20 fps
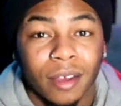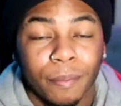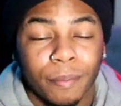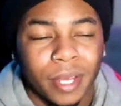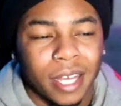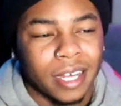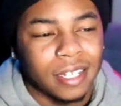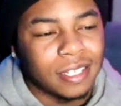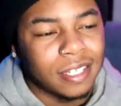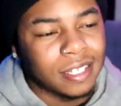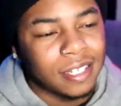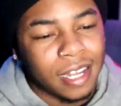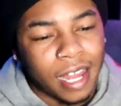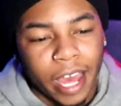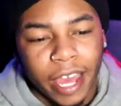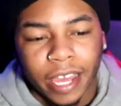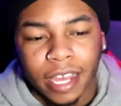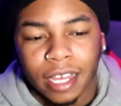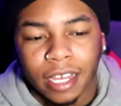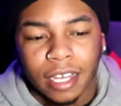because it's
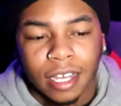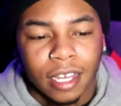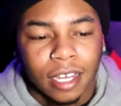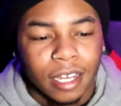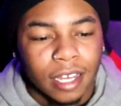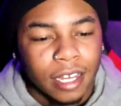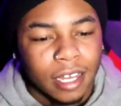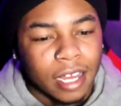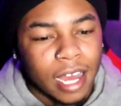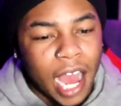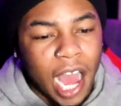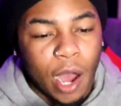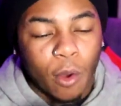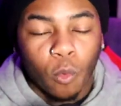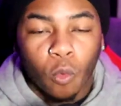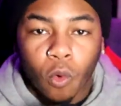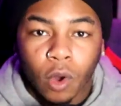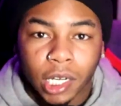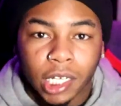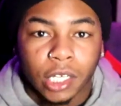like I
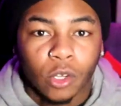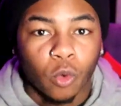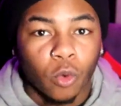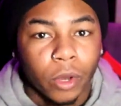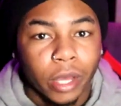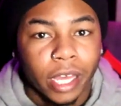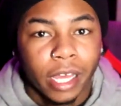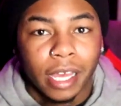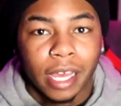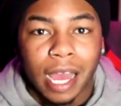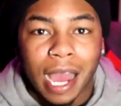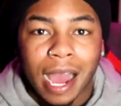want to quit,